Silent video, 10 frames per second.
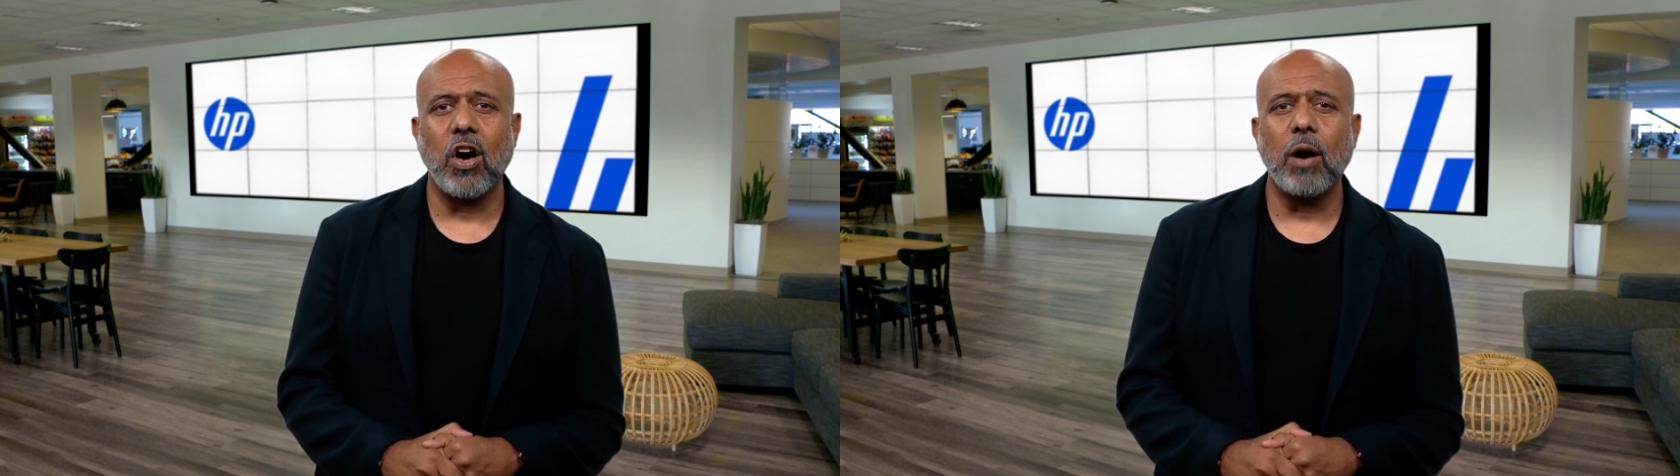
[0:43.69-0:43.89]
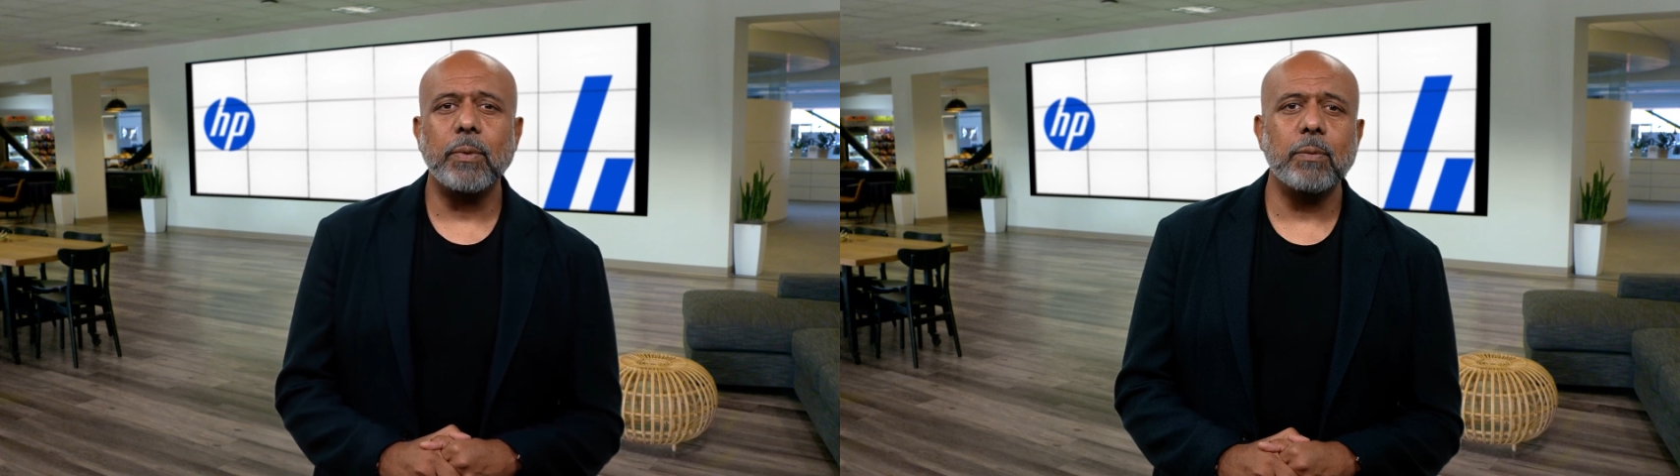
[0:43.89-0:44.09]

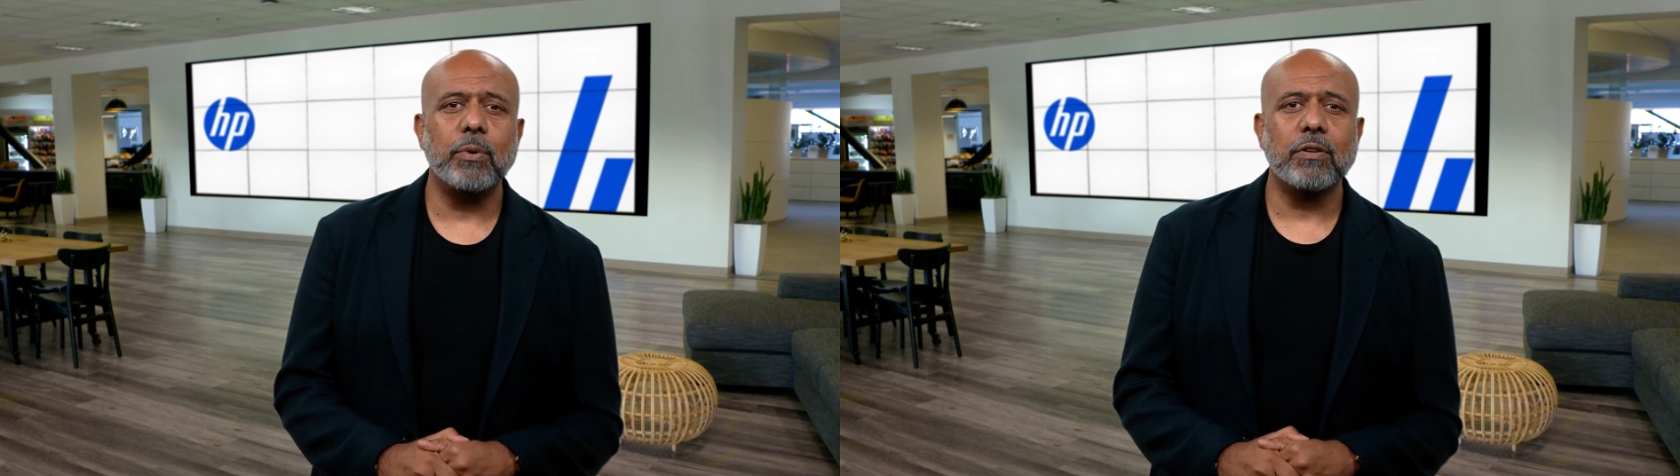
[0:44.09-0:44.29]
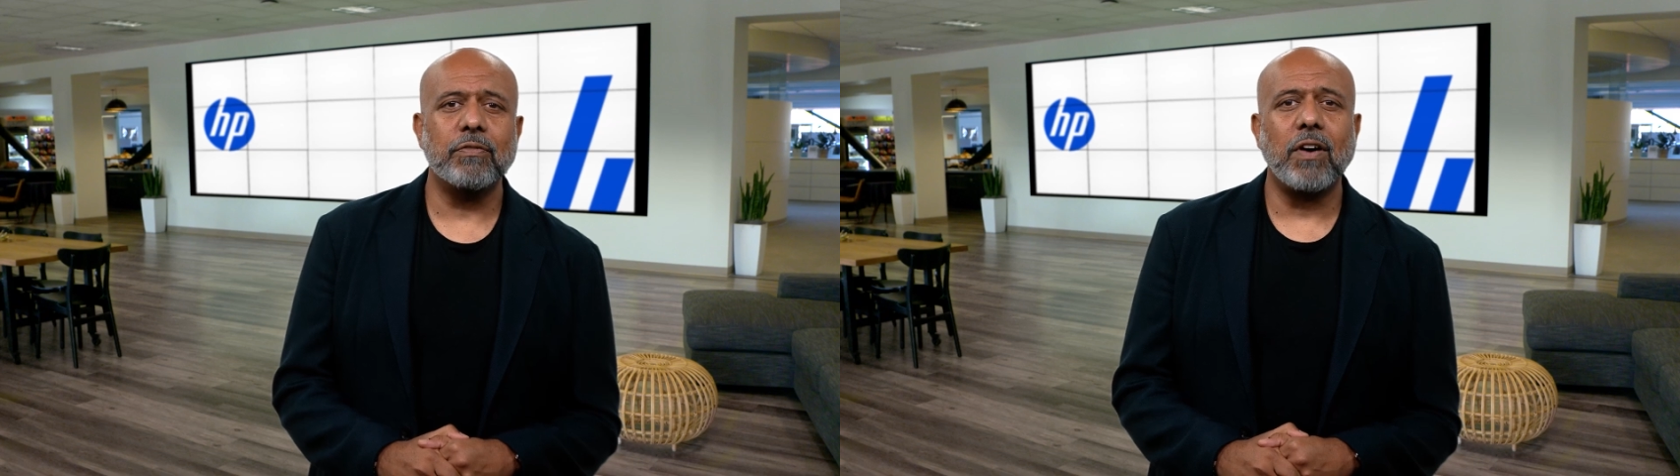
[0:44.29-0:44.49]

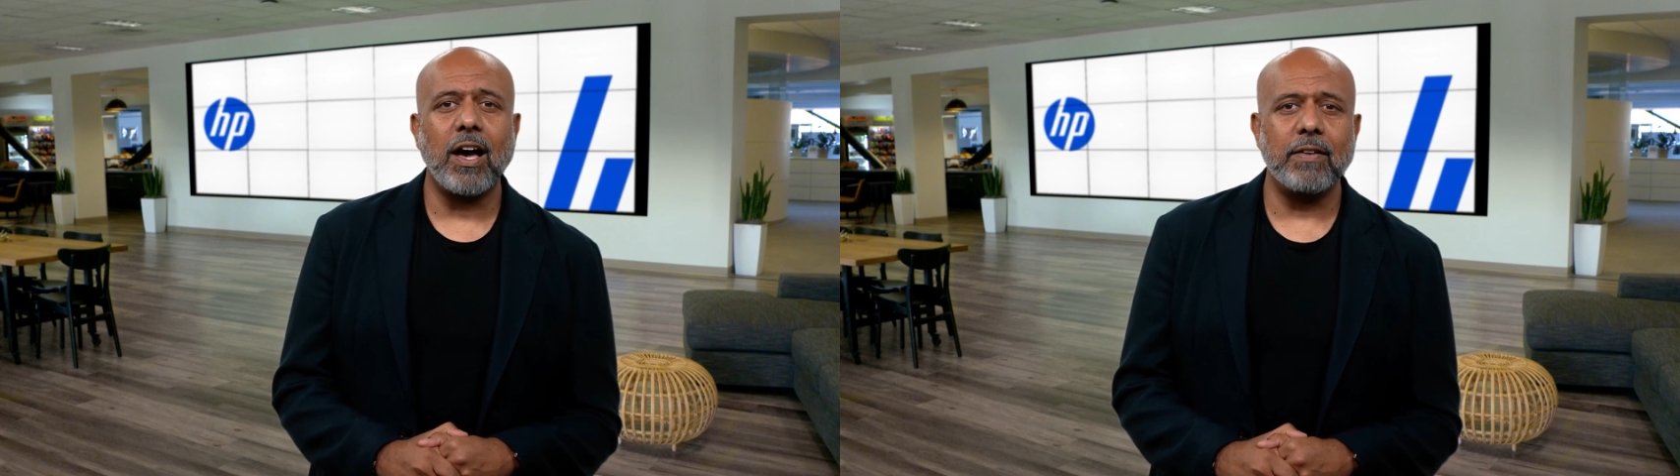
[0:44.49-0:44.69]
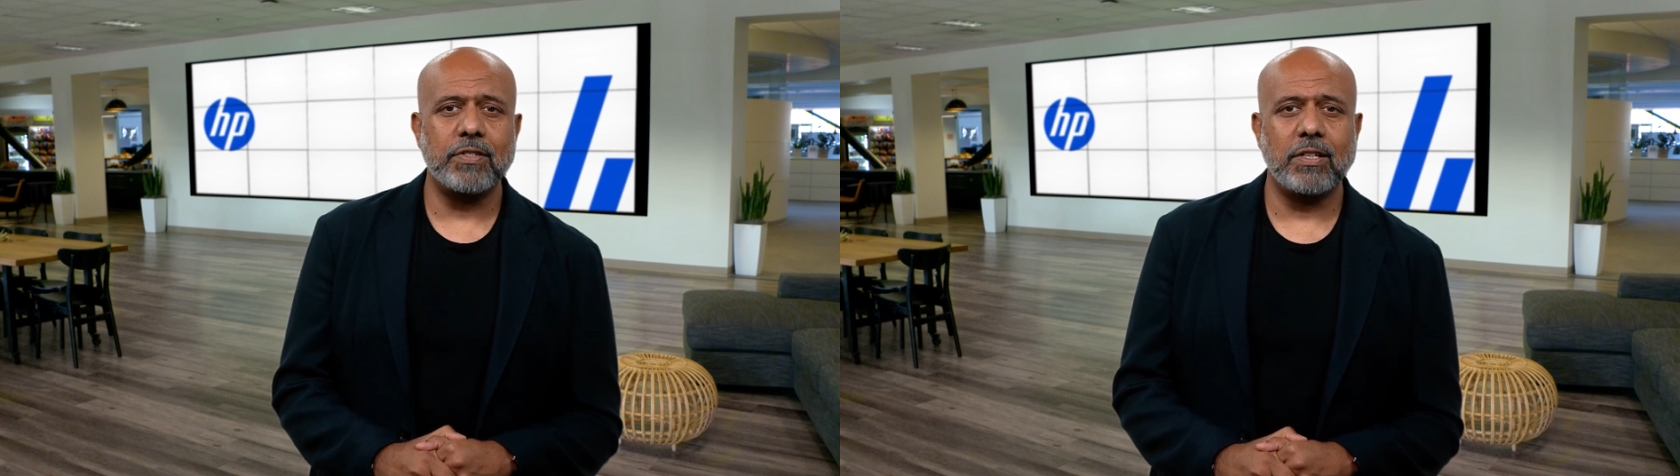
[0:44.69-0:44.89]
OmniBook
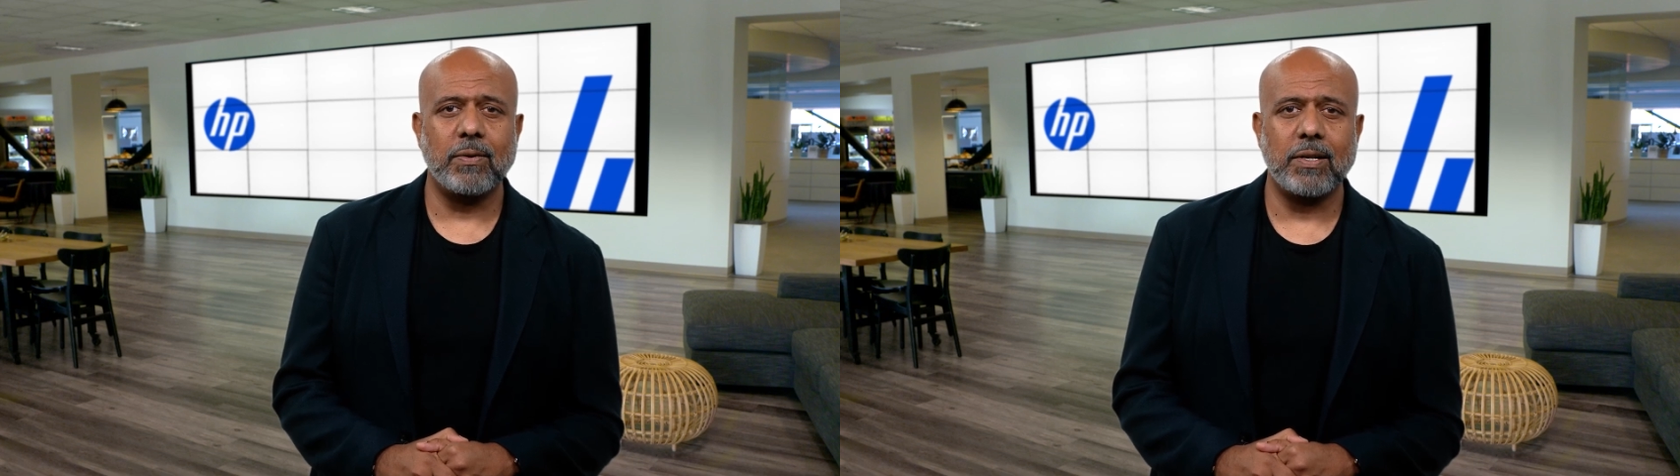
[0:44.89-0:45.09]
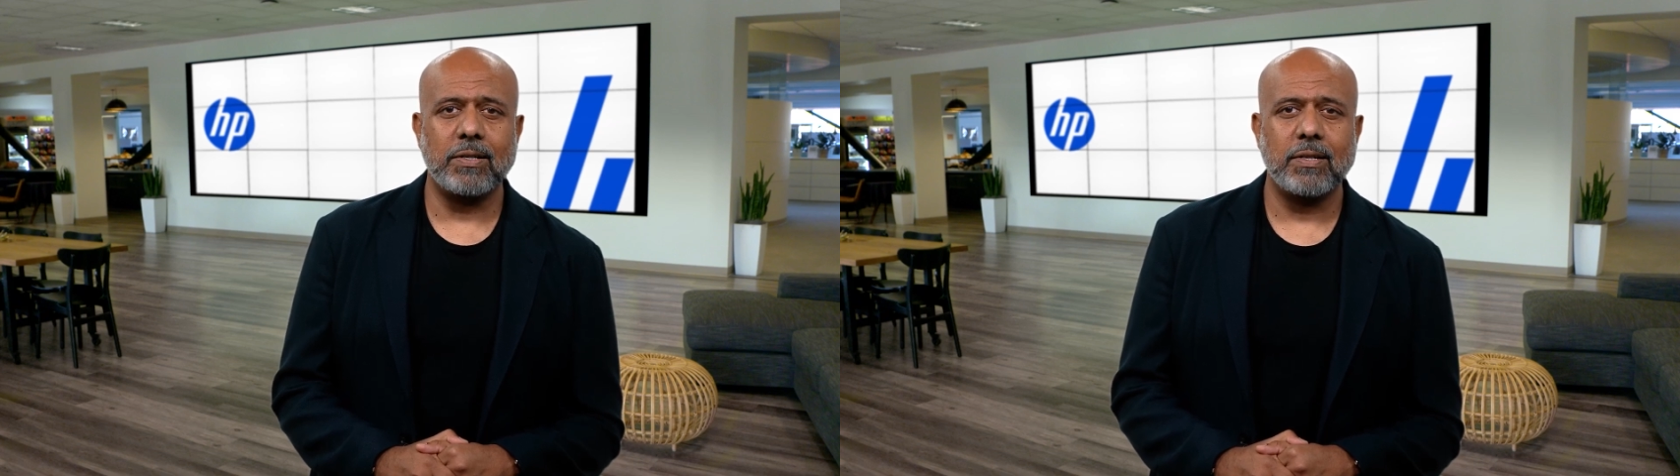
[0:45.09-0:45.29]
five
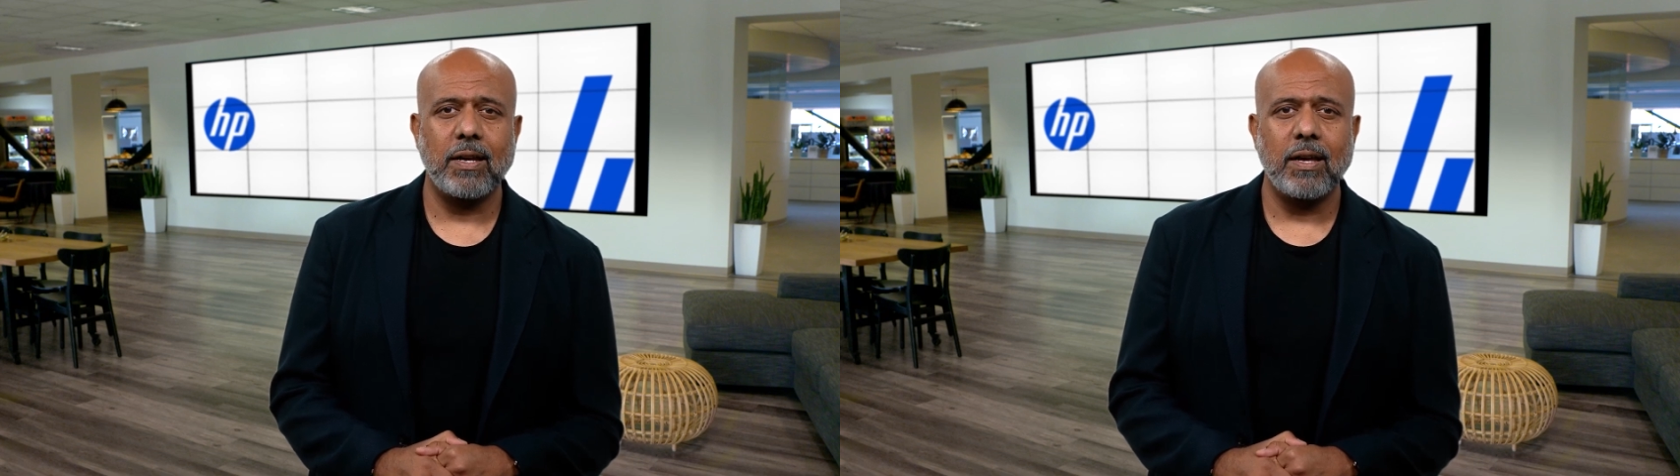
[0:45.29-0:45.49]
series,